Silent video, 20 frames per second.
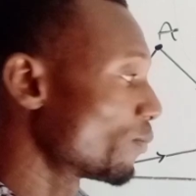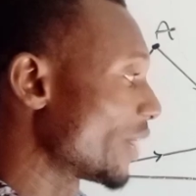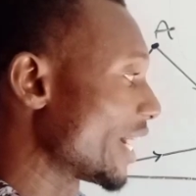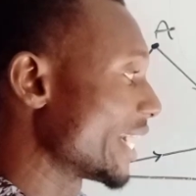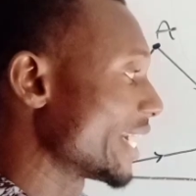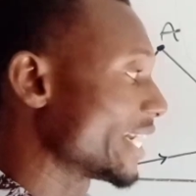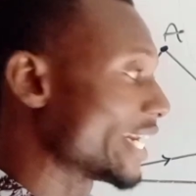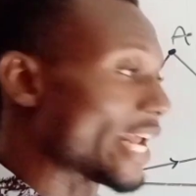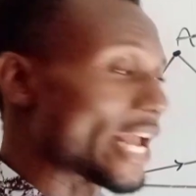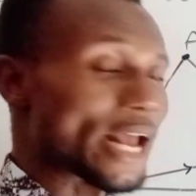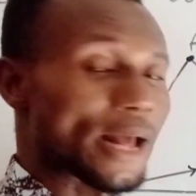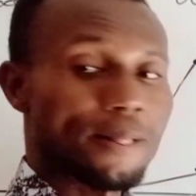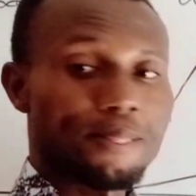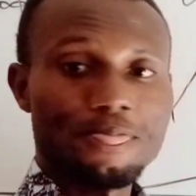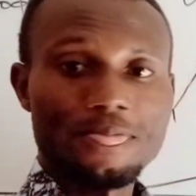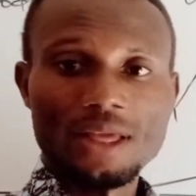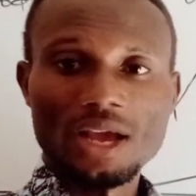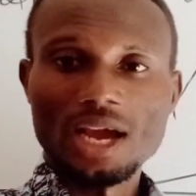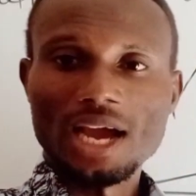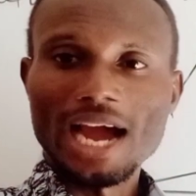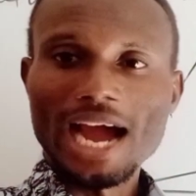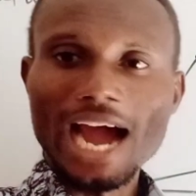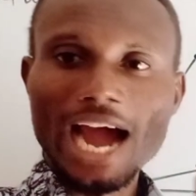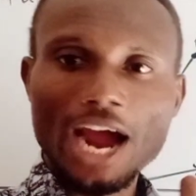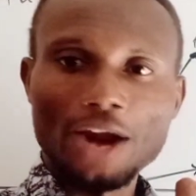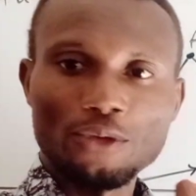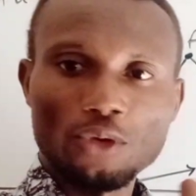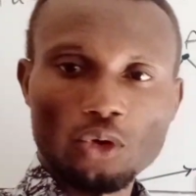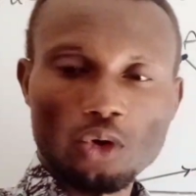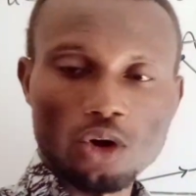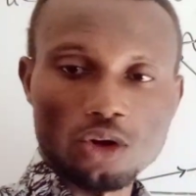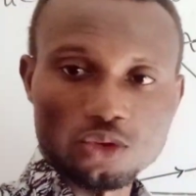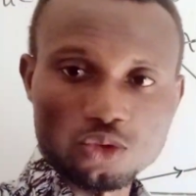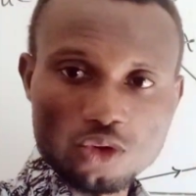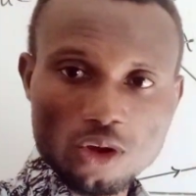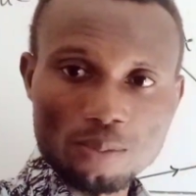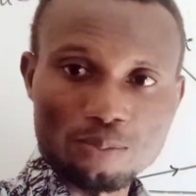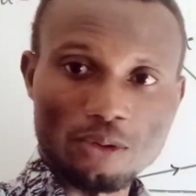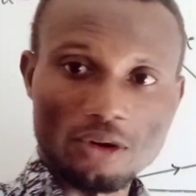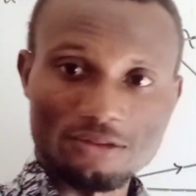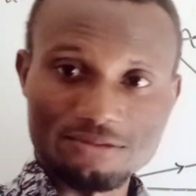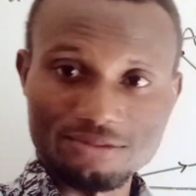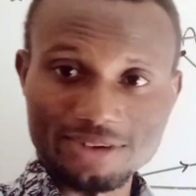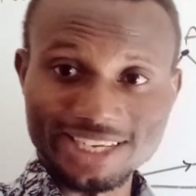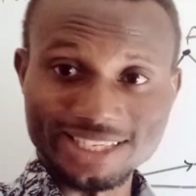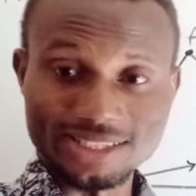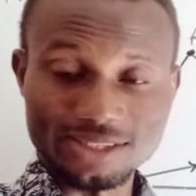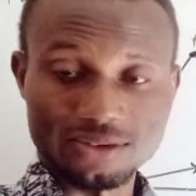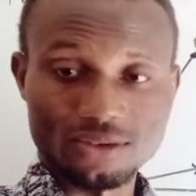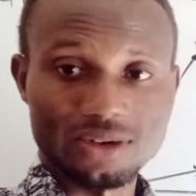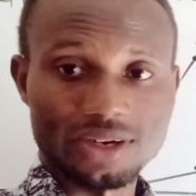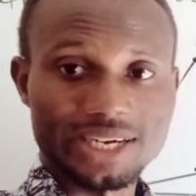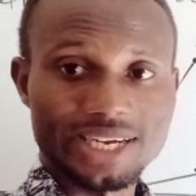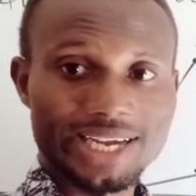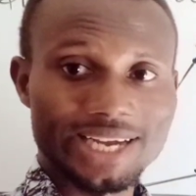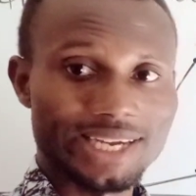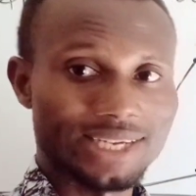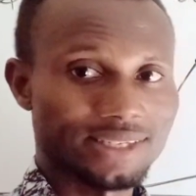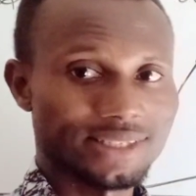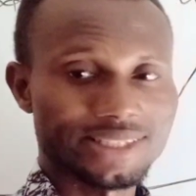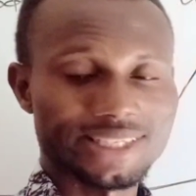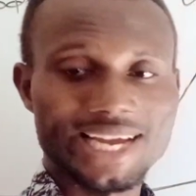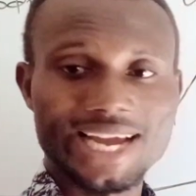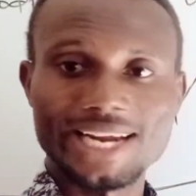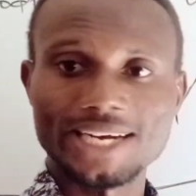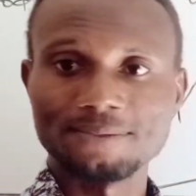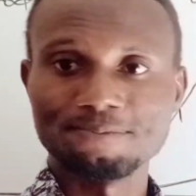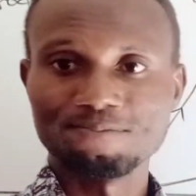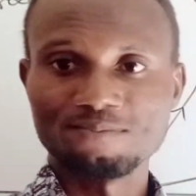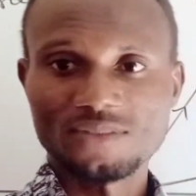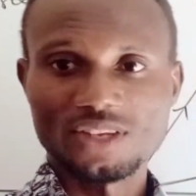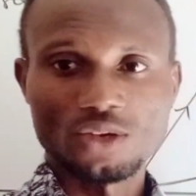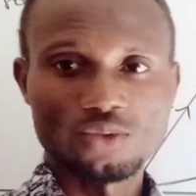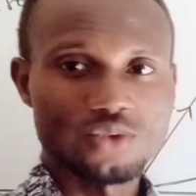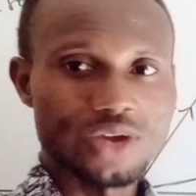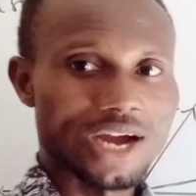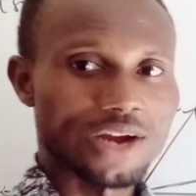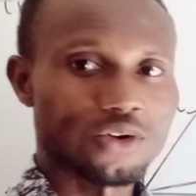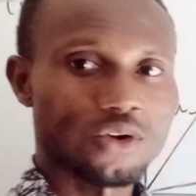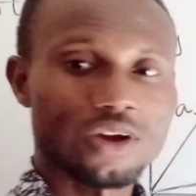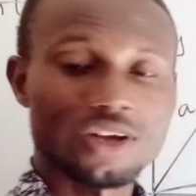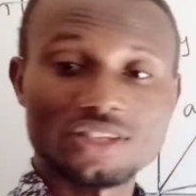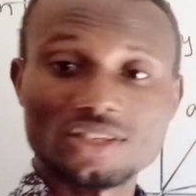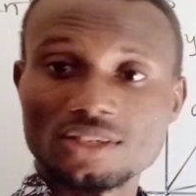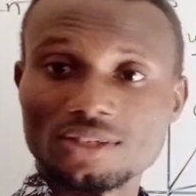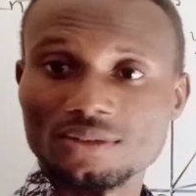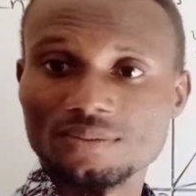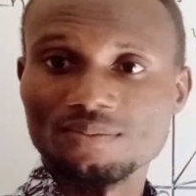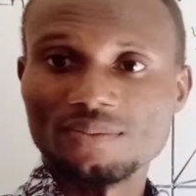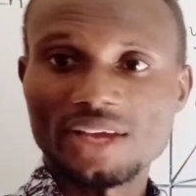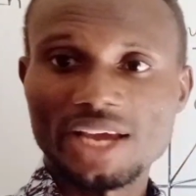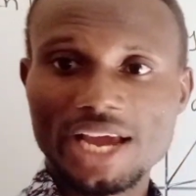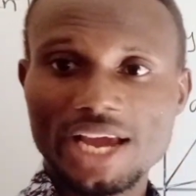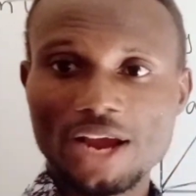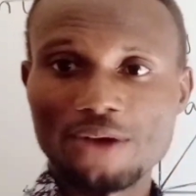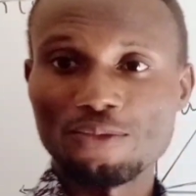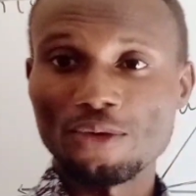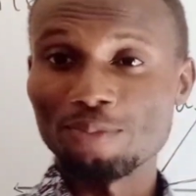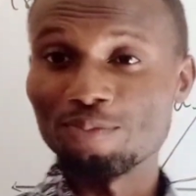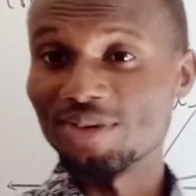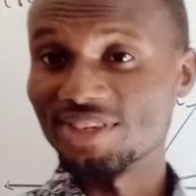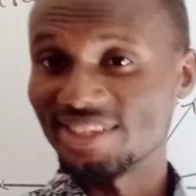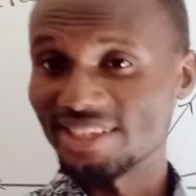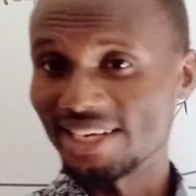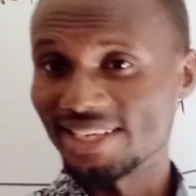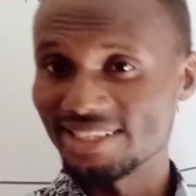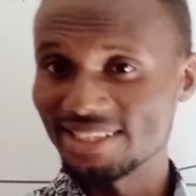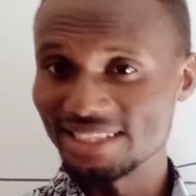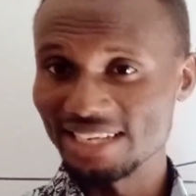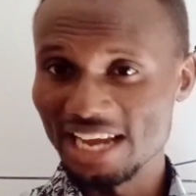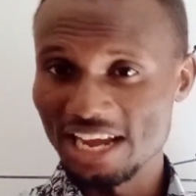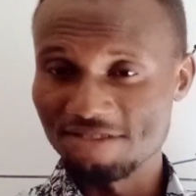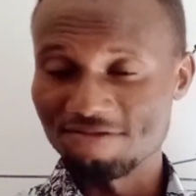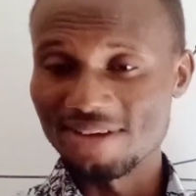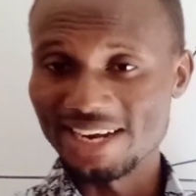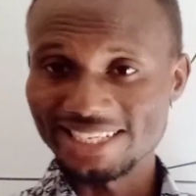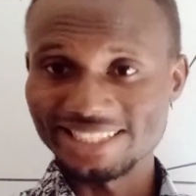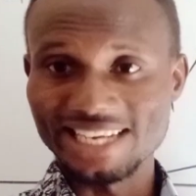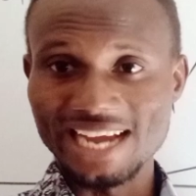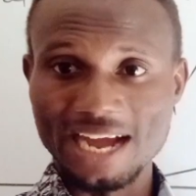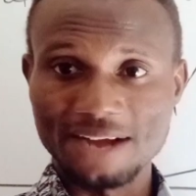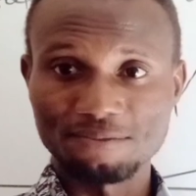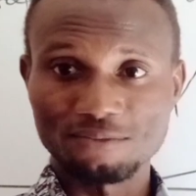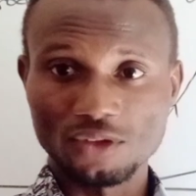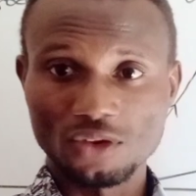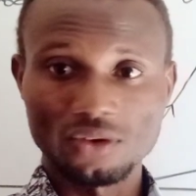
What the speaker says: bring the arrow on top of it, okay, then you are not representing a vector,